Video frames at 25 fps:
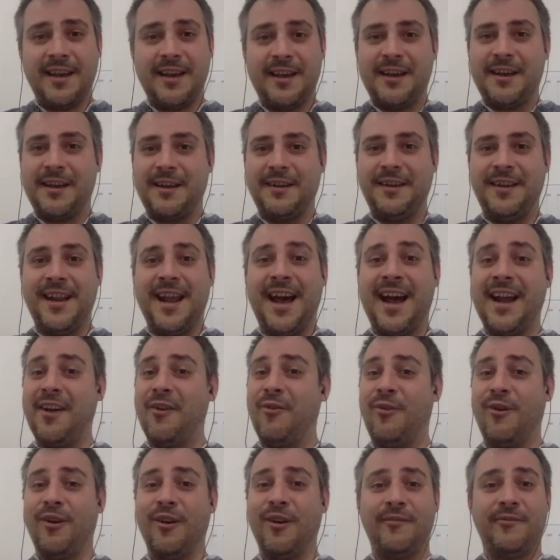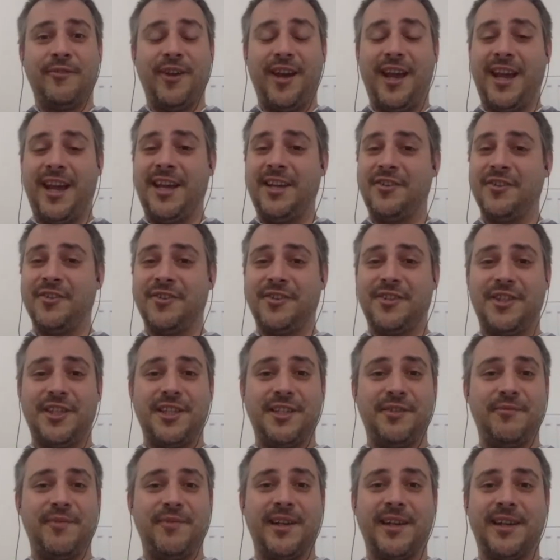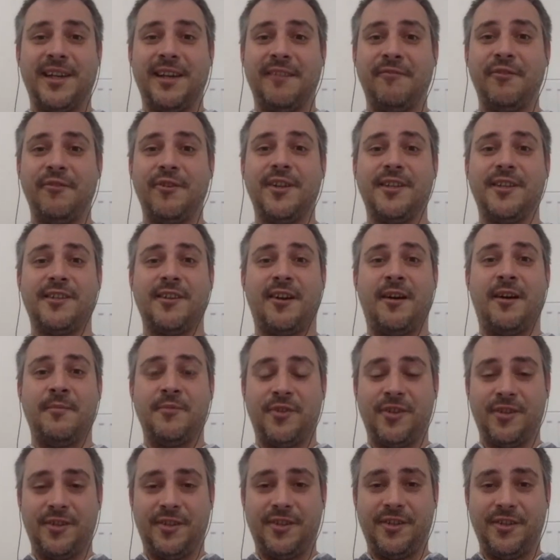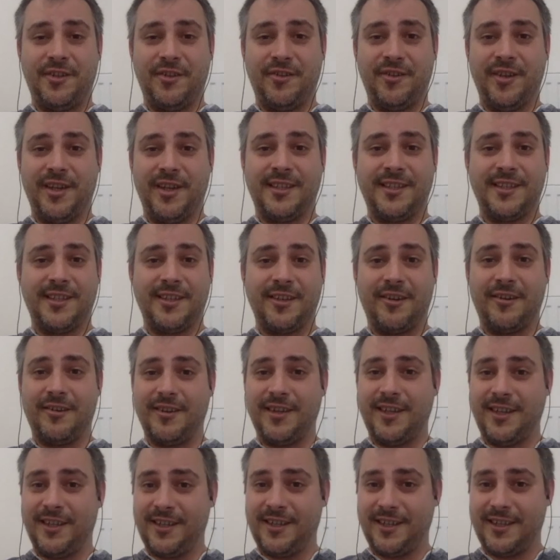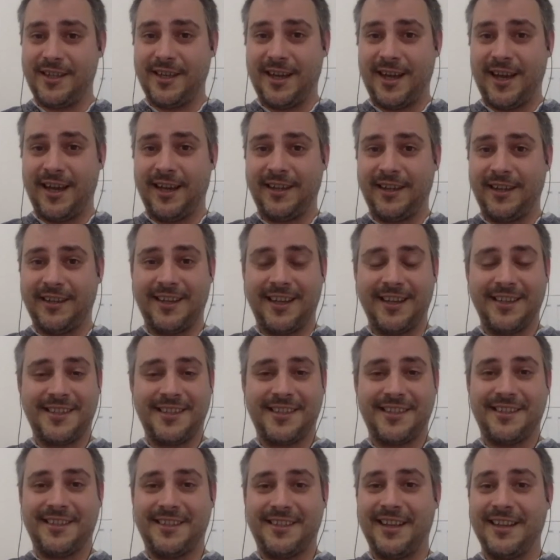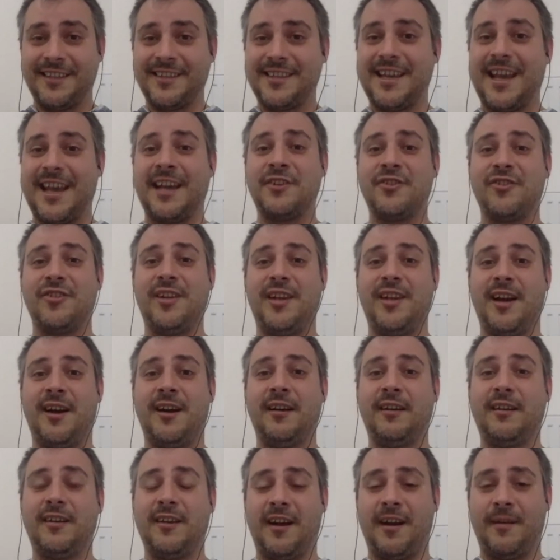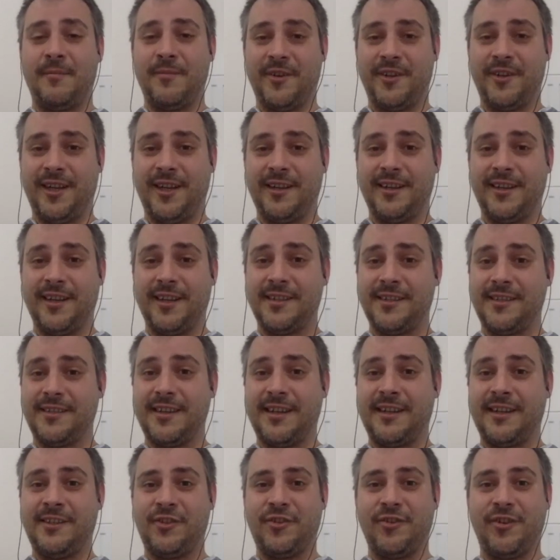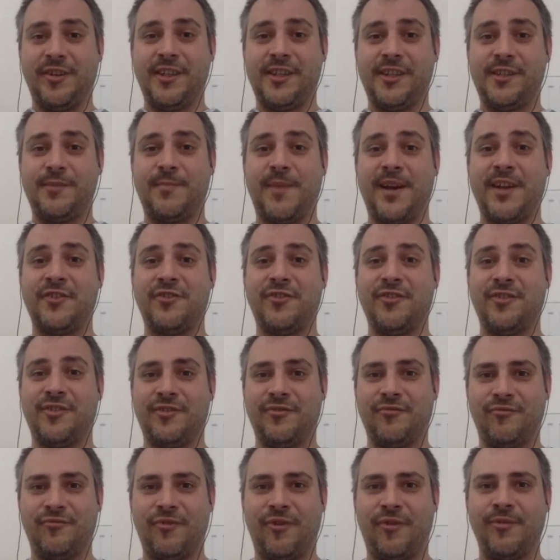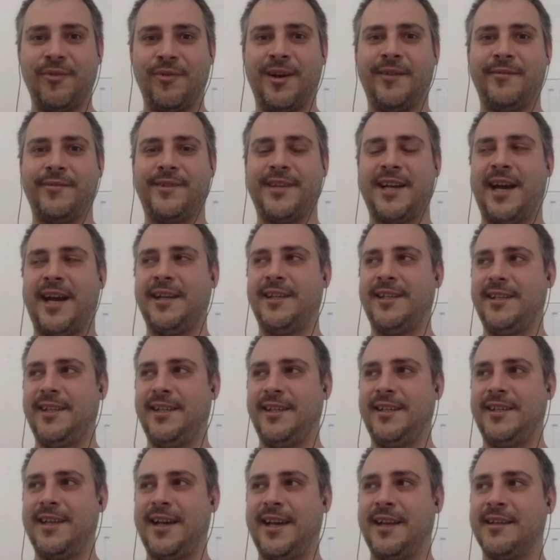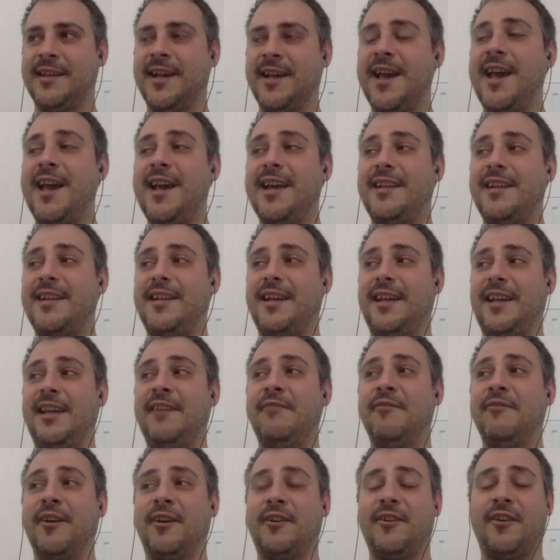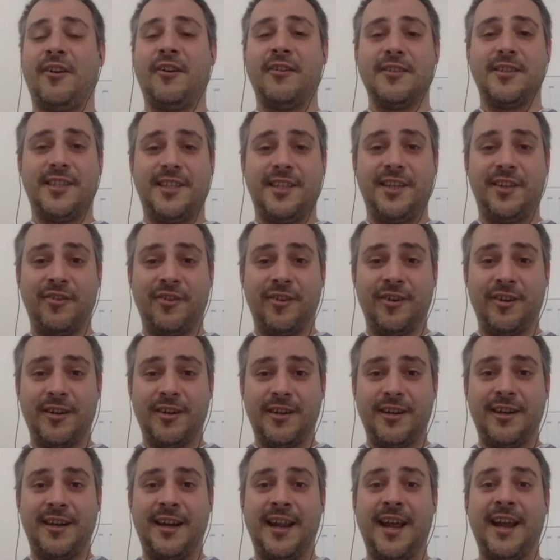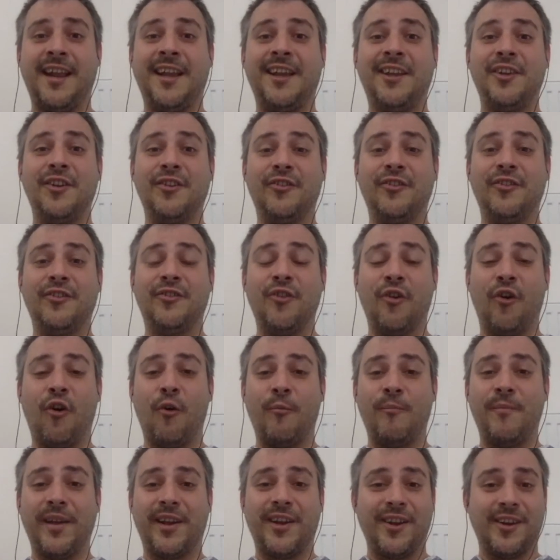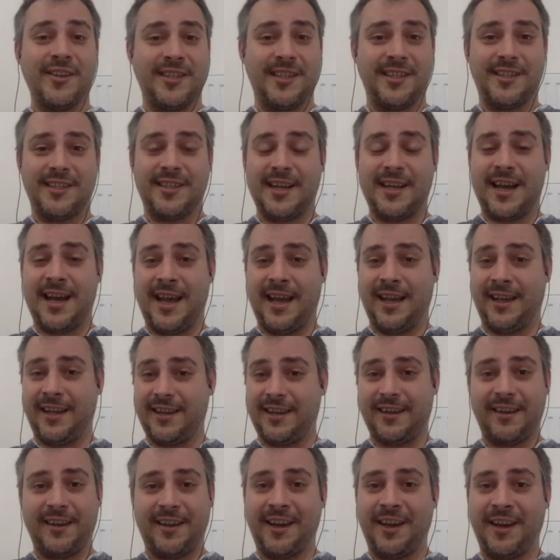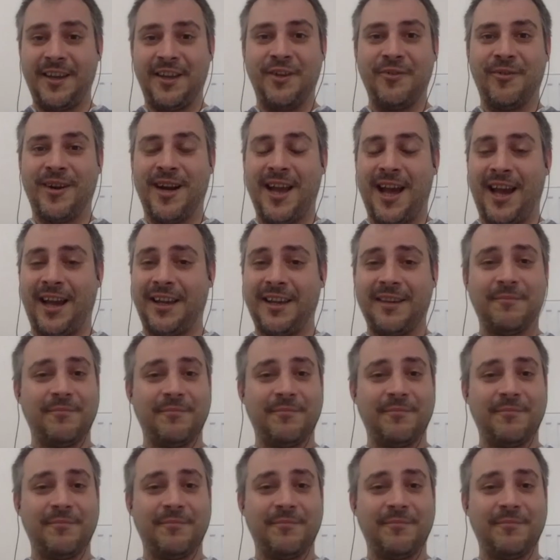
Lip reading: not all of the agencies will give you this option to do it. So it's like that's actually uncommon, and that's actually special to Rollout IT, that they even consider letting you go, because it's like you're like,